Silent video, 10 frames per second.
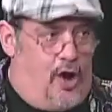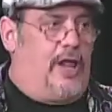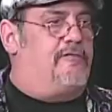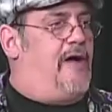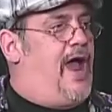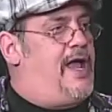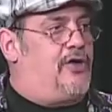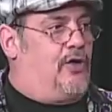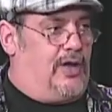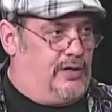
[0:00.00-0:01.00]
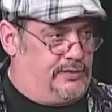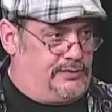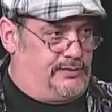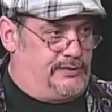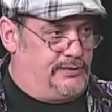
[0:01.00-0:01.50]
Charlie it's all, Rangel... Know, it's not only
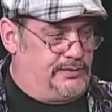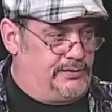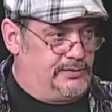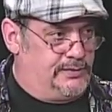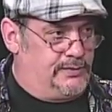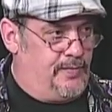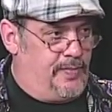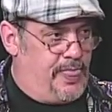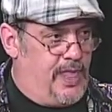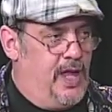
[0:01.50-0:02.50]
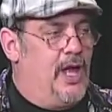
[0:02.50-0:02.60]
brethren, it's all cistern.